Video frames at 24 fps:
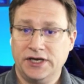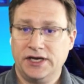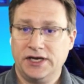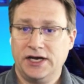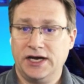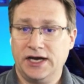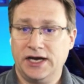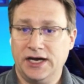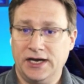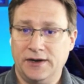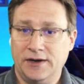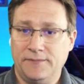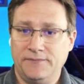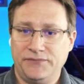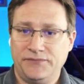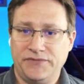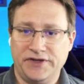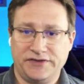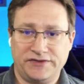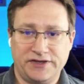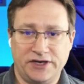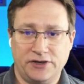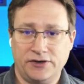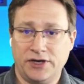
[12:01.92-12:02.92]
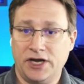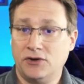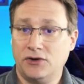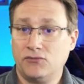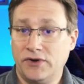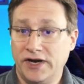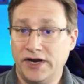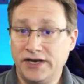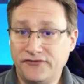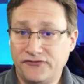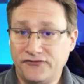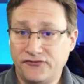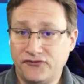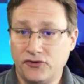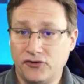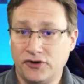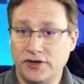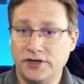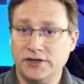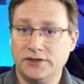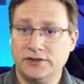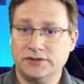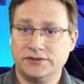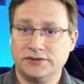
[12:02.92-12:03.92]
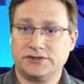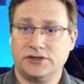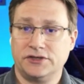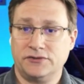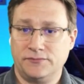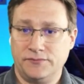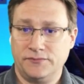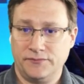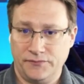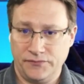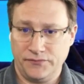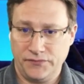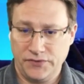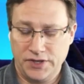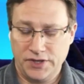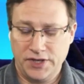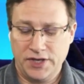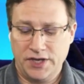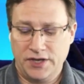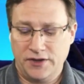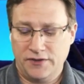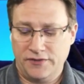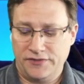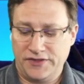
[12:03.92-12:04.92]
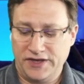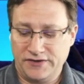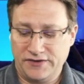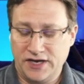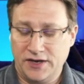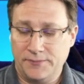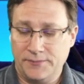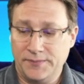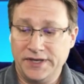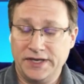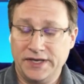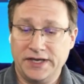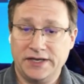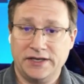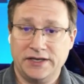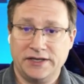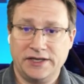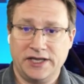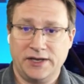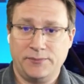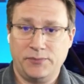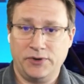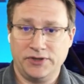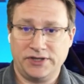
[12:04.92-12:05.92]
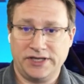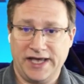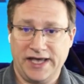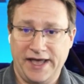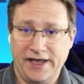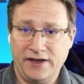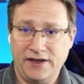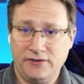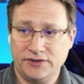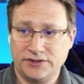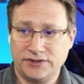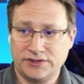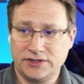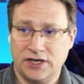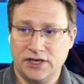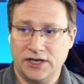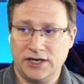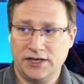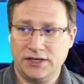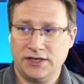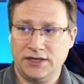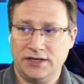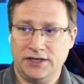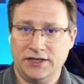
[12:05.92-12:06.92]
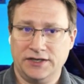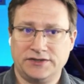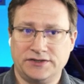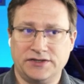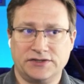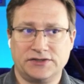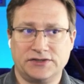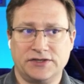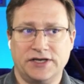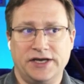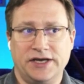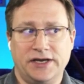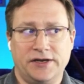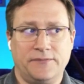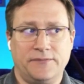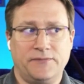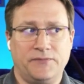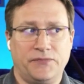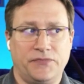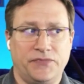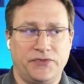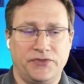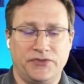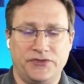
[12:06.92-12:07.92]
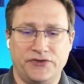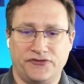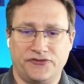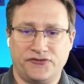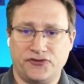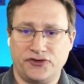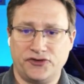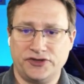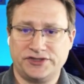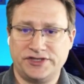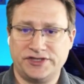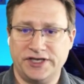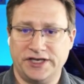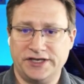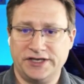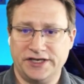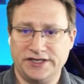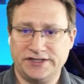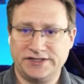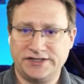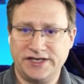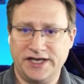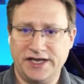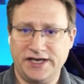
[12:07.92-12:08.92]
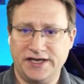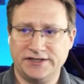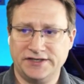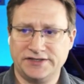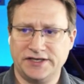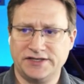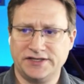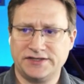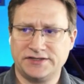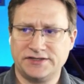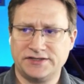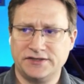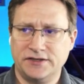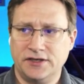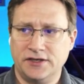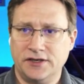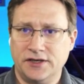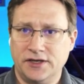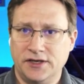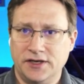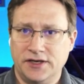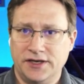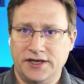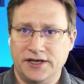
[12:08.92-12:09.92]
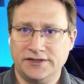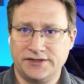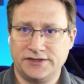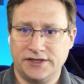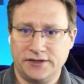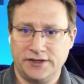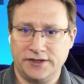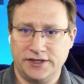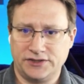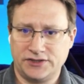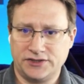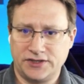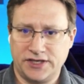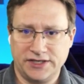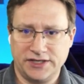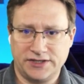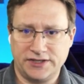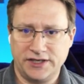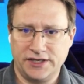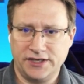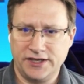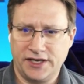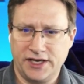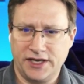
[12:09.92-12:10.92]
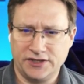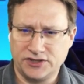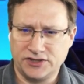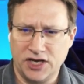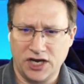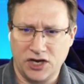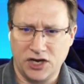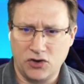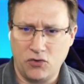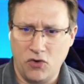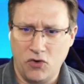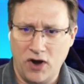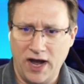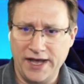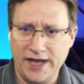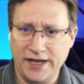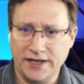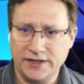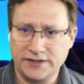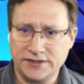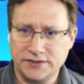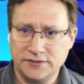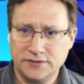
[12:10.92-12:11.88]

um, that they're not ready for it so they come in and they put the anklets on and it's just like the first thing they say is it's is it it's getting it gets got quiet